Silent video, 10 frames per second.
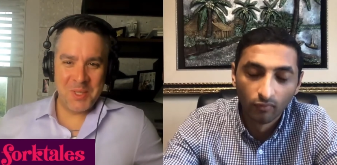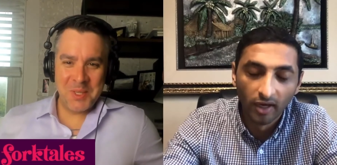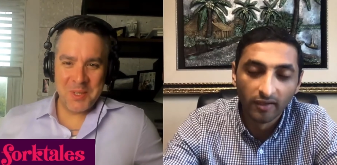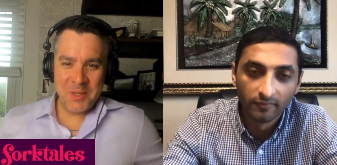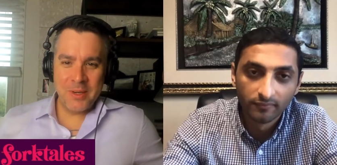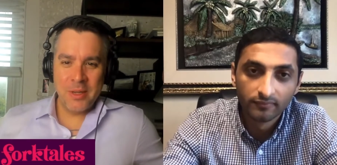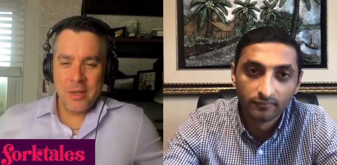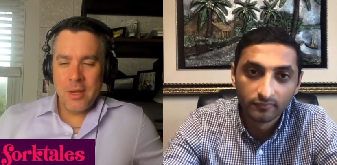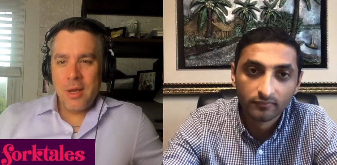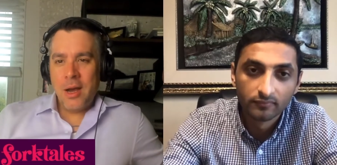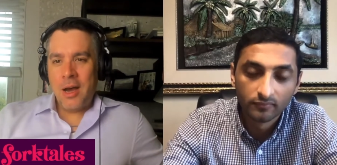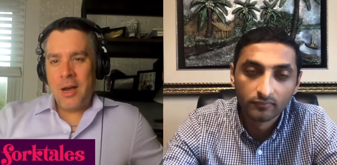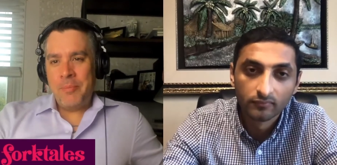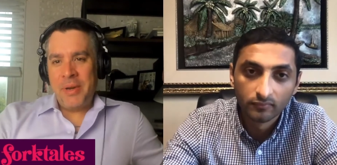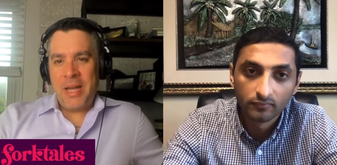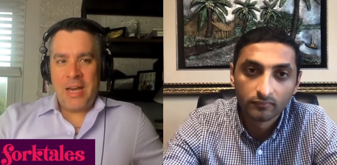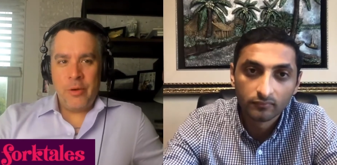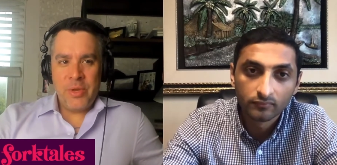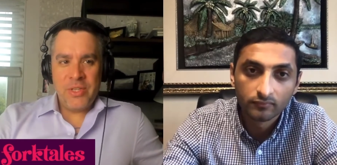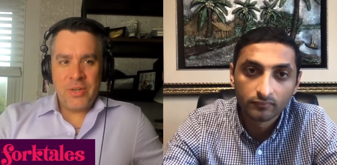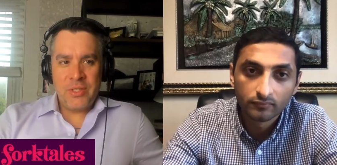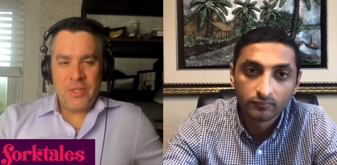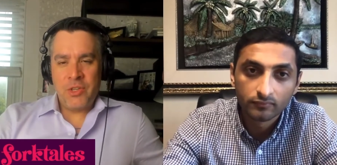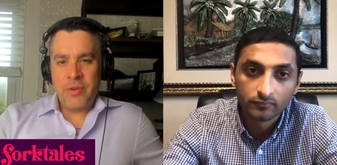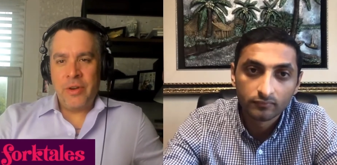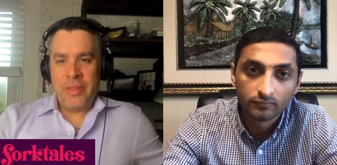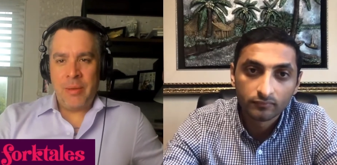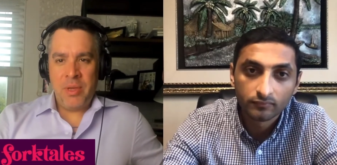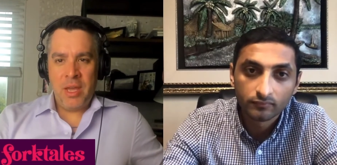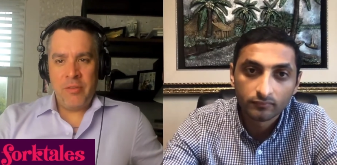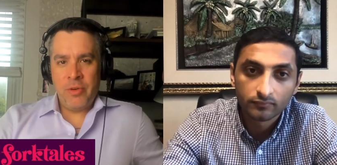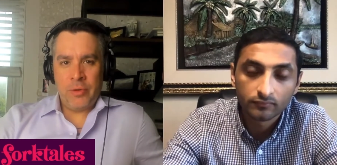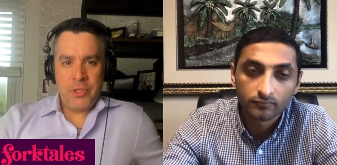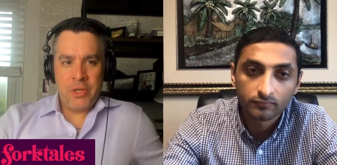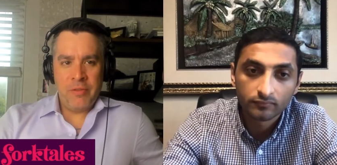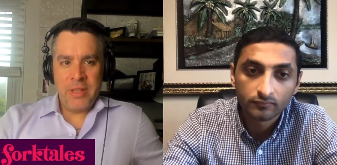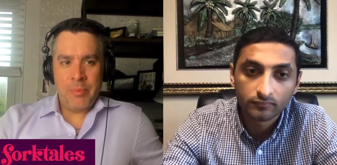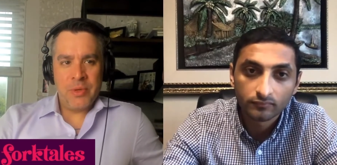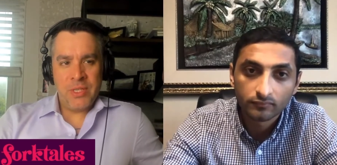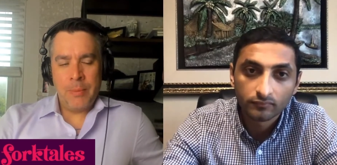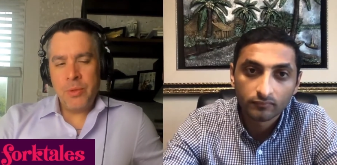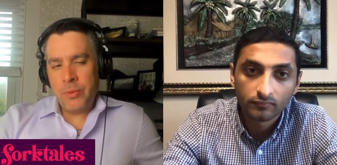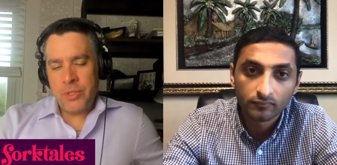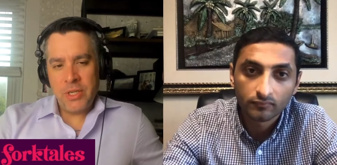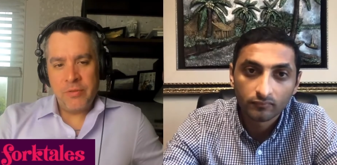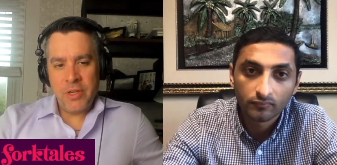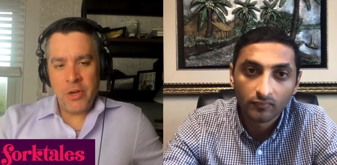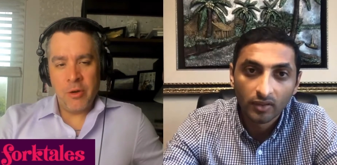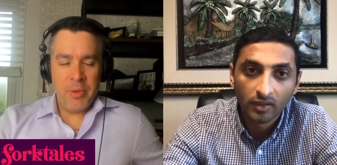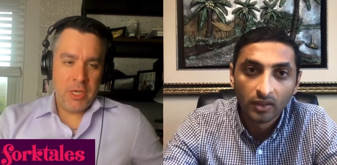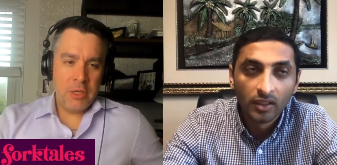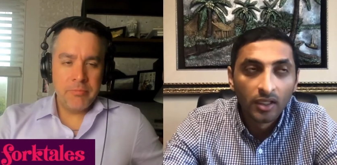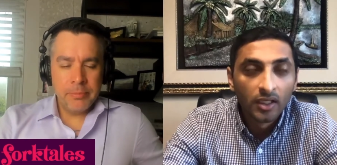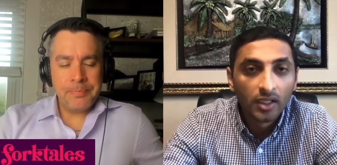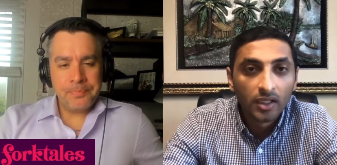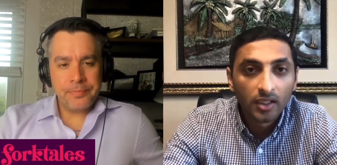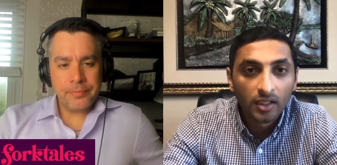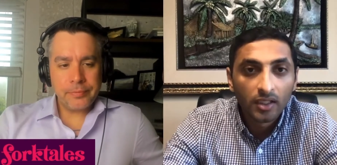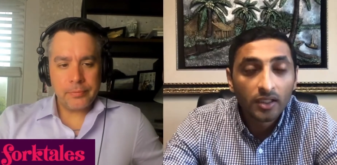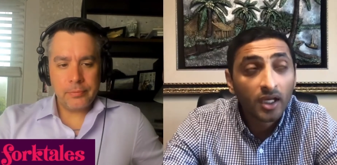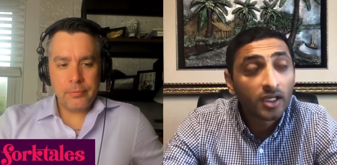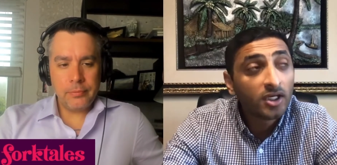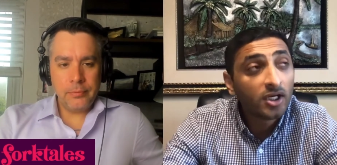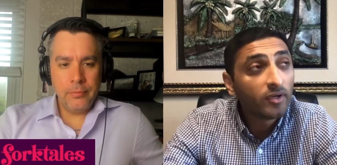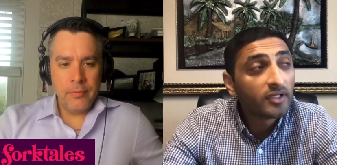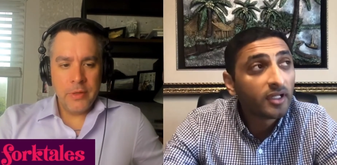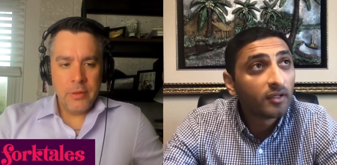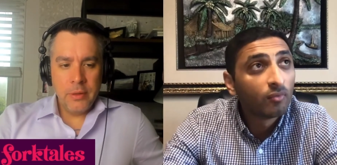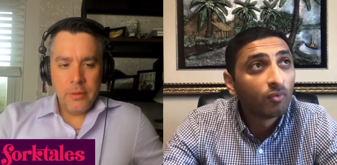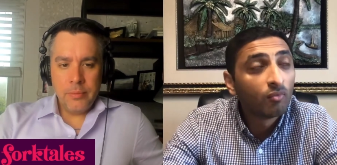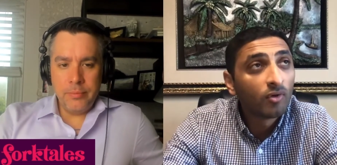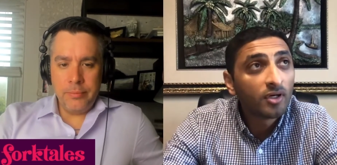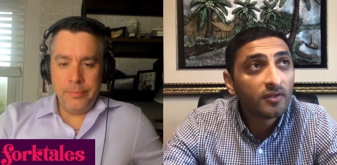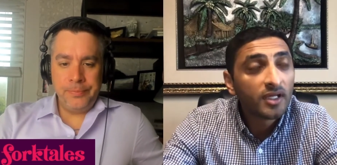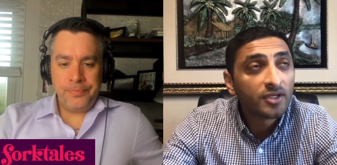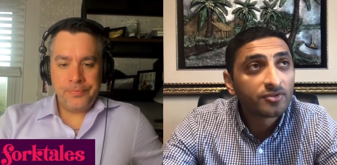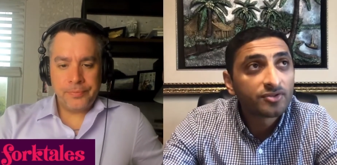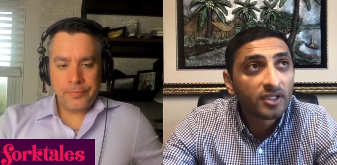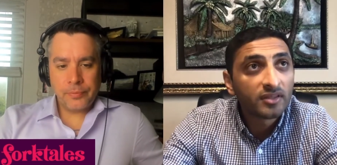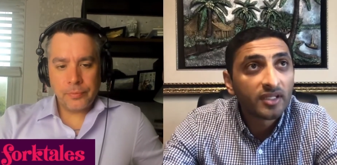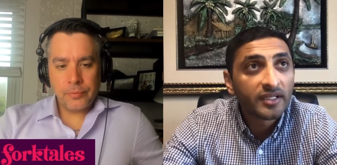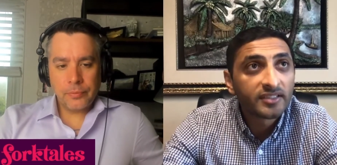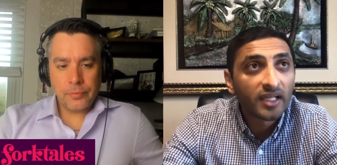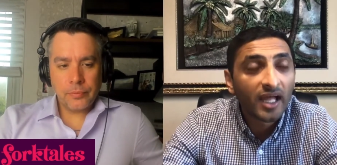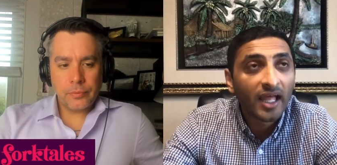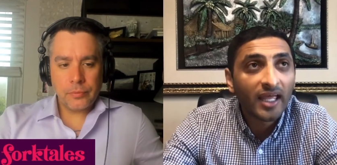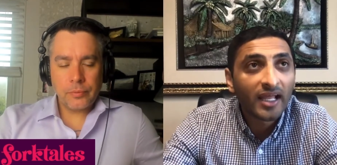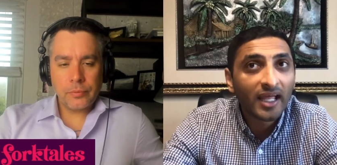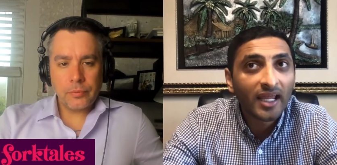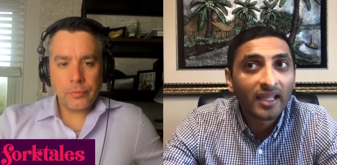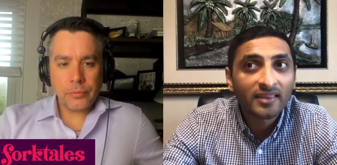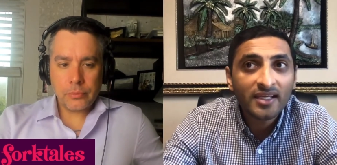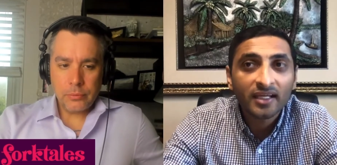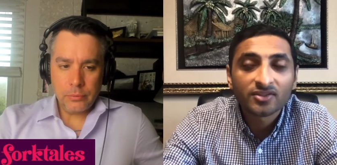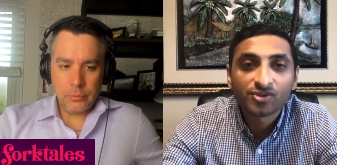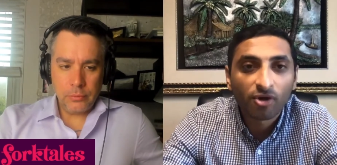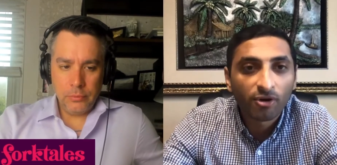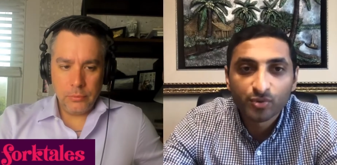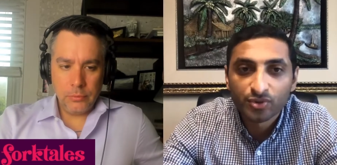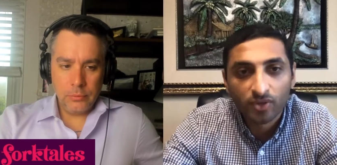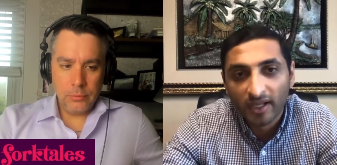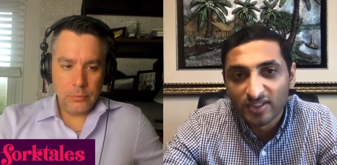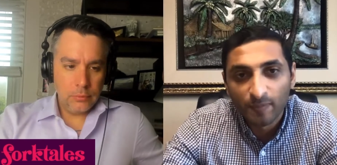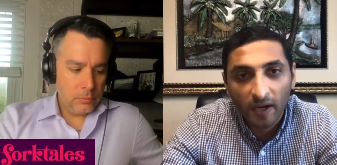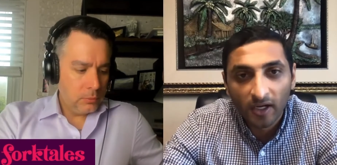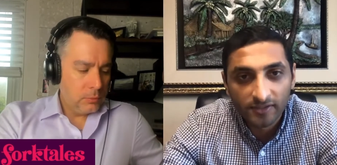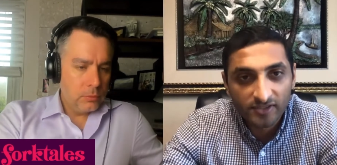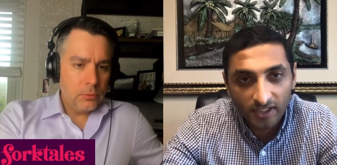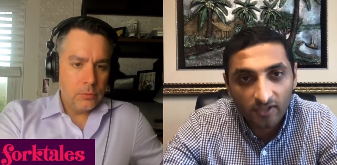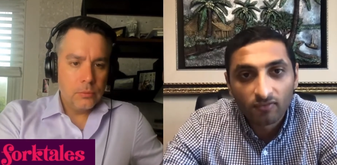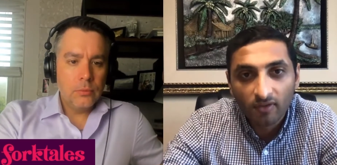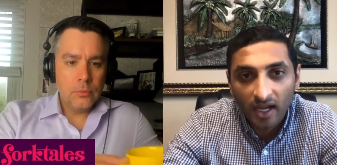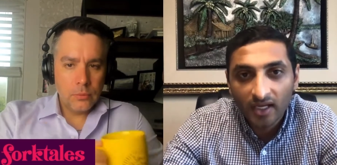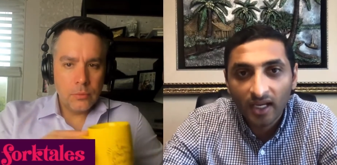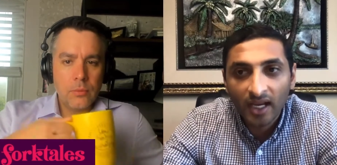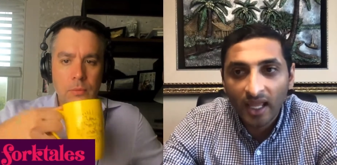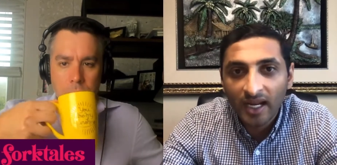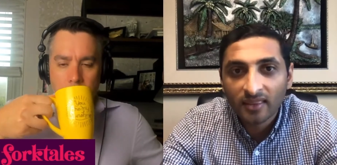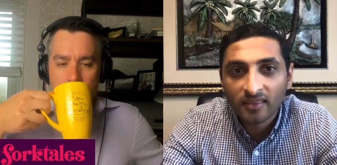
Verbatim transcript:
Speaker 1: to right. learn. Um, but how do we start to trigger that behavioral shift and that perceptual shift, in your opinion?
Speaker 2: Yeah, you know, it, one of the interesting things, uh, and I, and I think it starts with transparency, right? And, and I